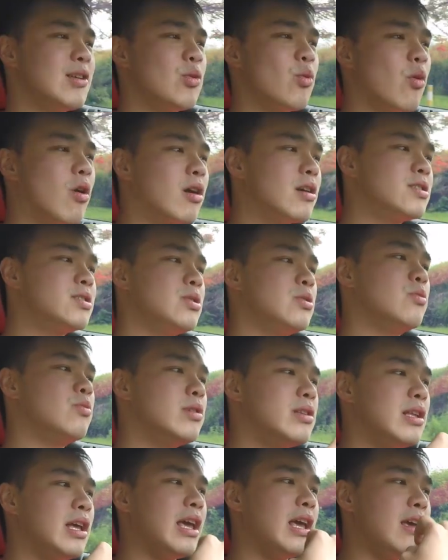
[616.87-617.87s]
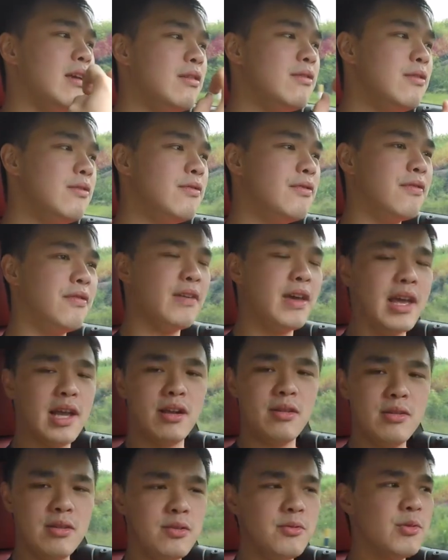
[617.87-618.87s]
rewards you with a
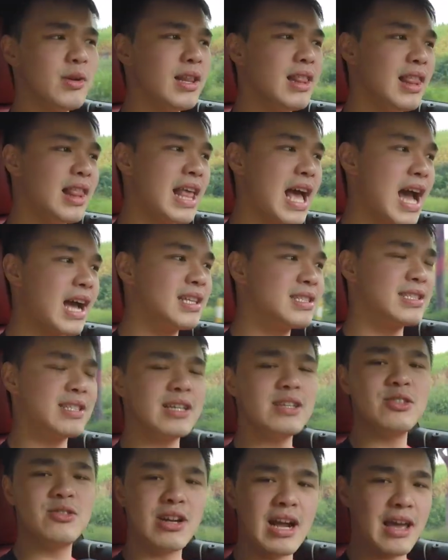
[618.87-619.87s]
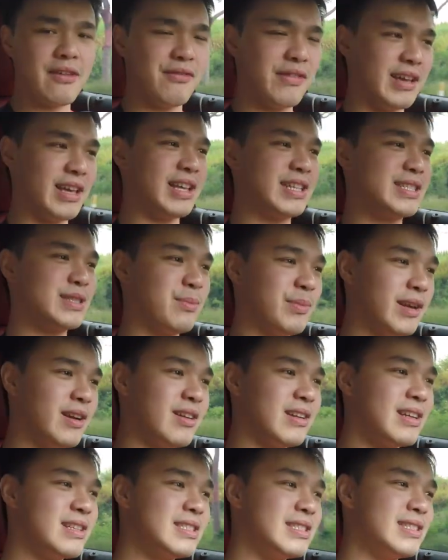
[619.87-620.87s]
very relaxing driving
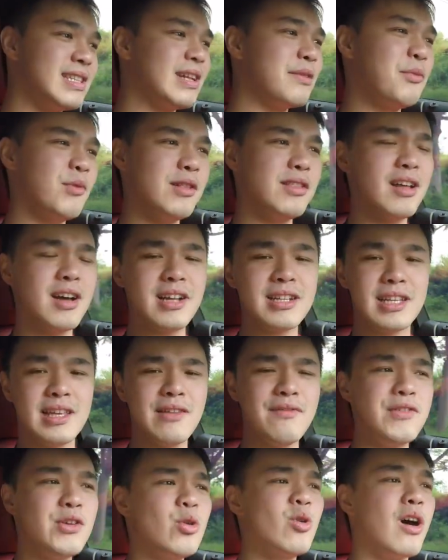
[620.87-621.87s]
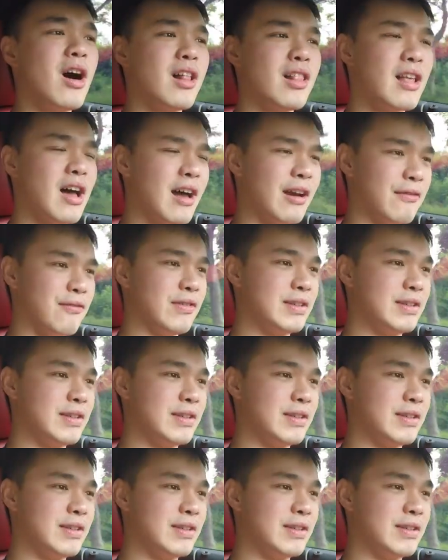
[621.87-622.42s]
experience that will not give you a lot of